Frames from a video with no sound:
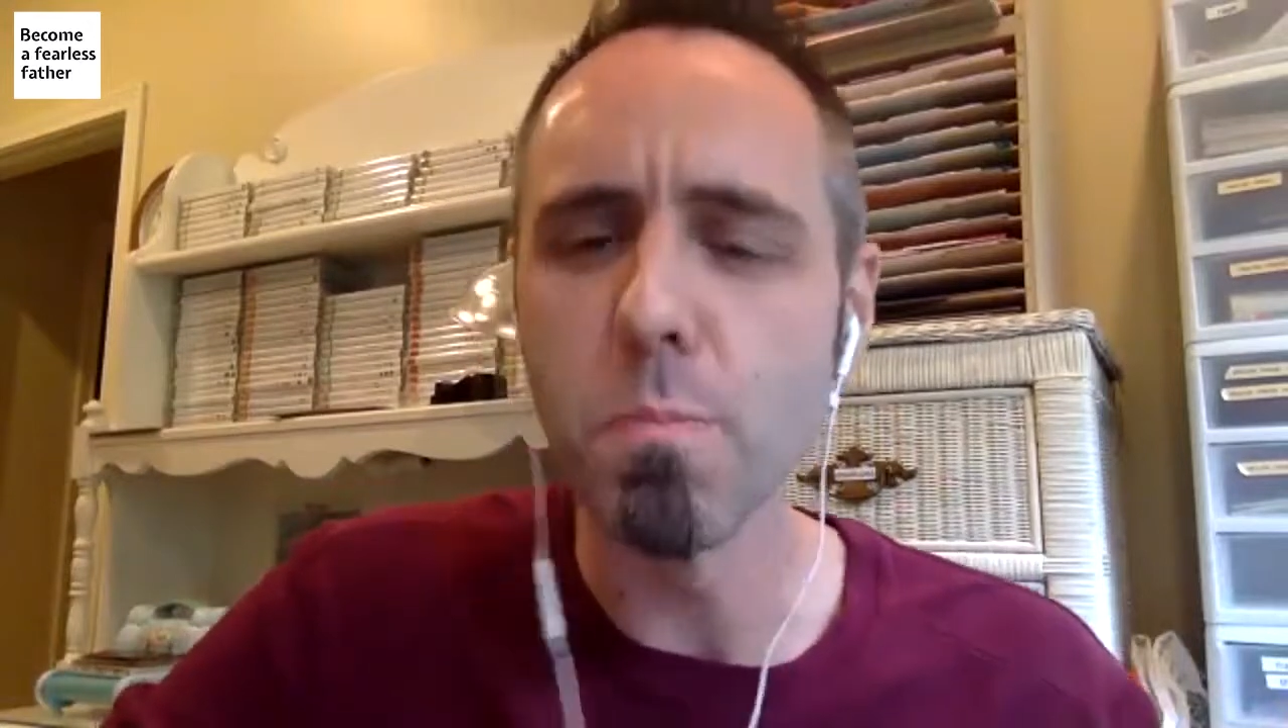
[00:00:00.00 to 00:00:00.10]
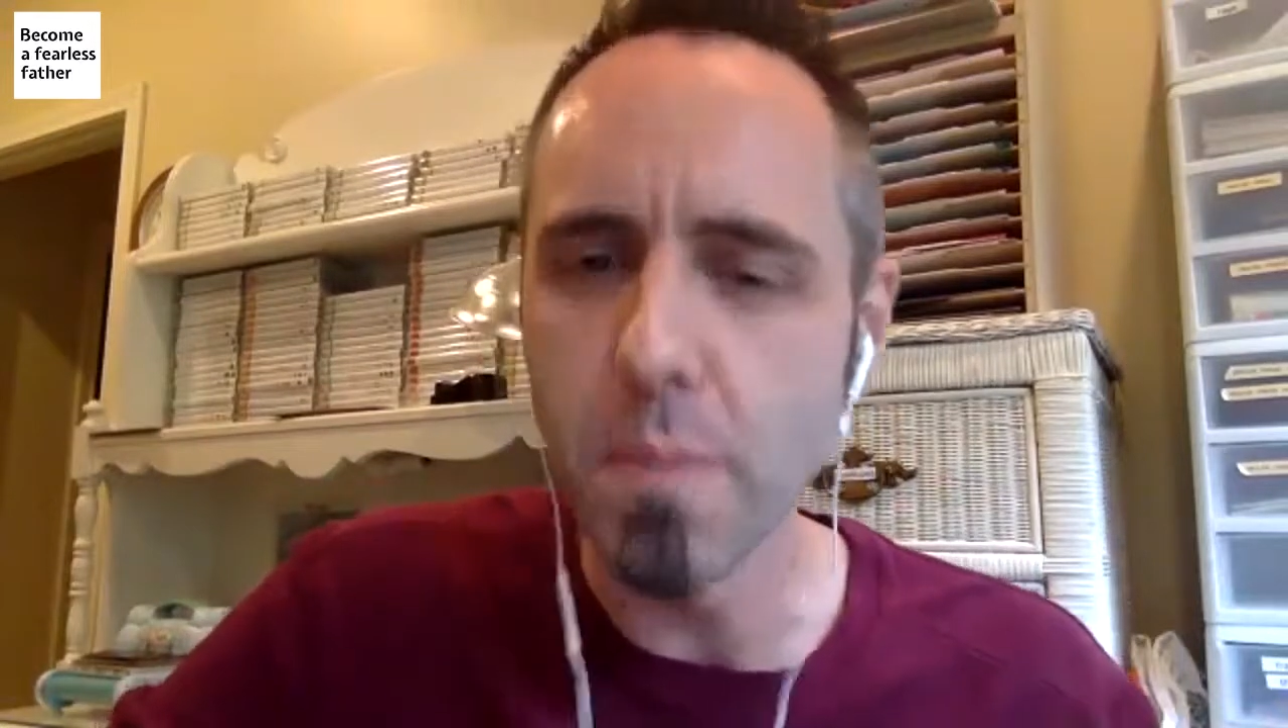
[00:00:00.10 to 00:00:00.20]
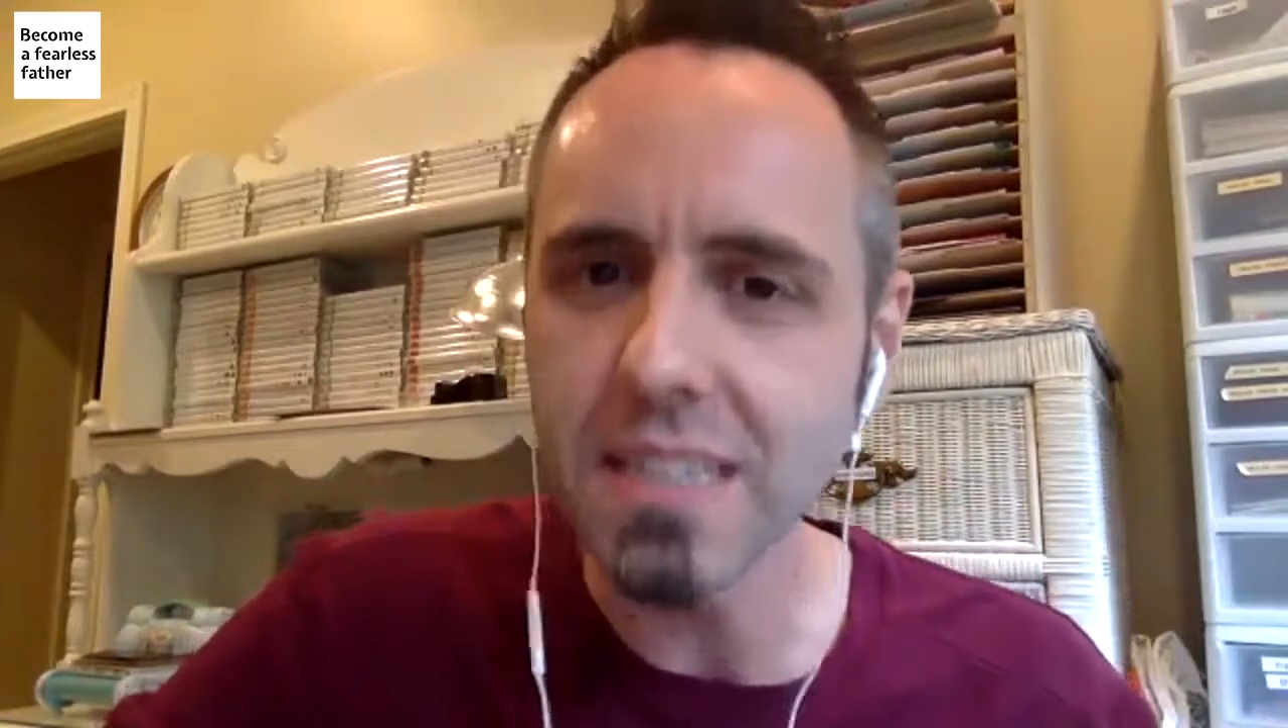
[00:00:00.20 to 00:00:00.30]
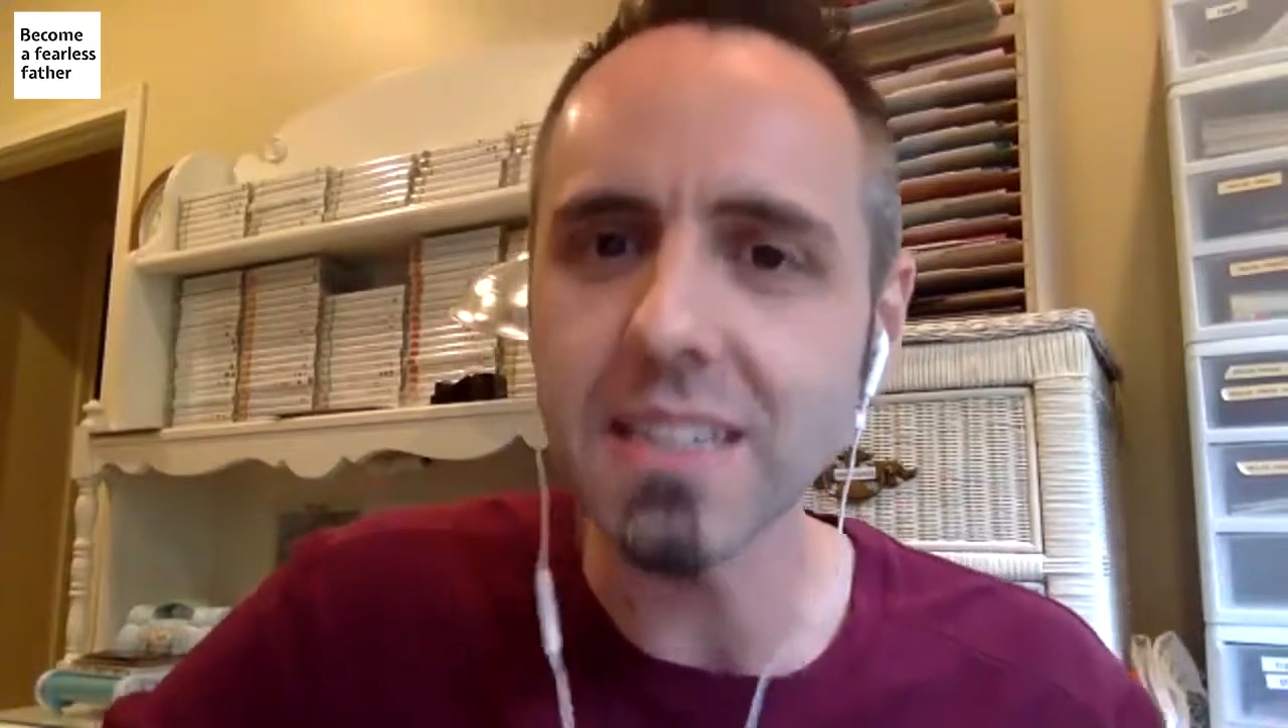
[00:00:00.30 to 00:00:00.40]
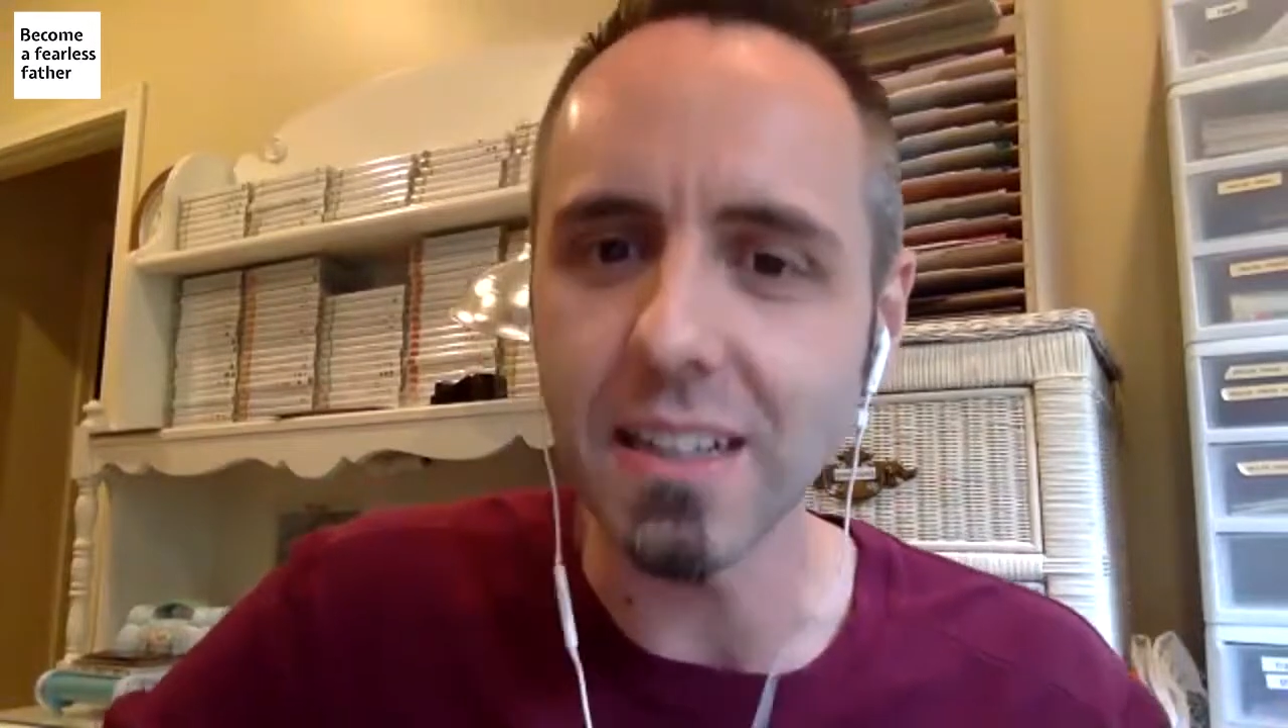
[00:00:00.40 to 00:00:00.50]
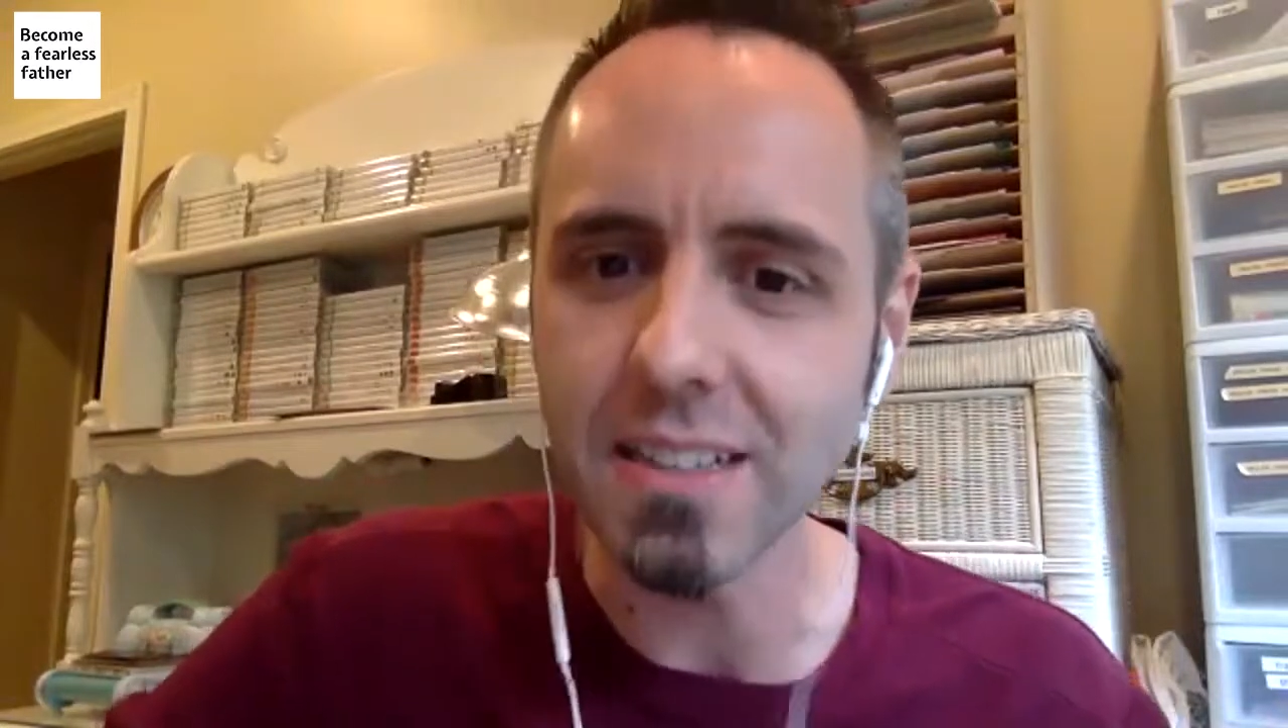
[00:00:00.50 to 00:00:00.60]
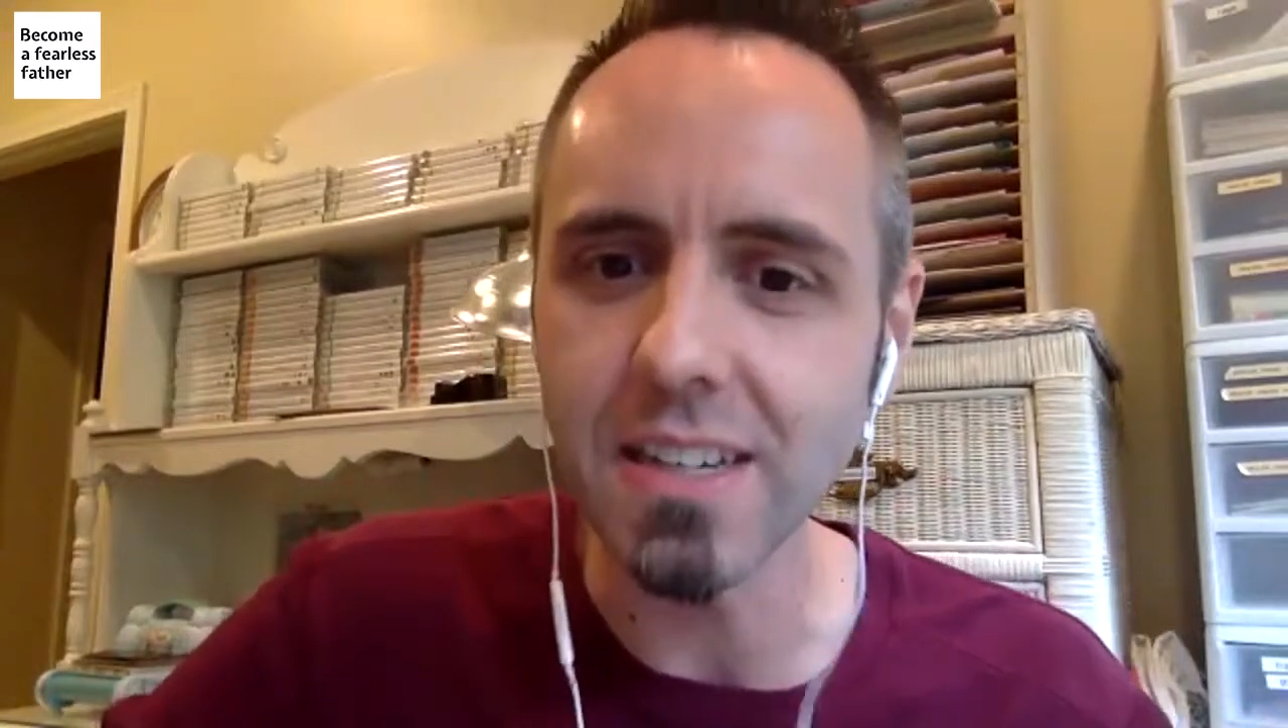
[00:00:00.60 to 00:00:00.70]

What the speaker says: missing